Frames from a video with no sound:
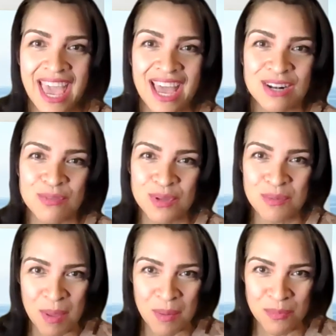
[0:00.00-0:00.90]
and
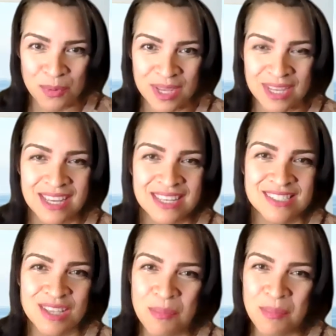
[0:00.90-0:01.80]
remembering
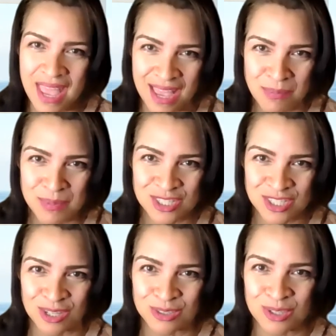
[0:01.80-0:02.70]
some happy
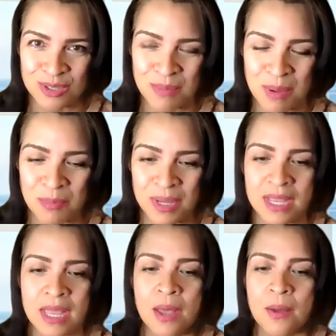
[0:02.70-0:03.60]
childhood memory,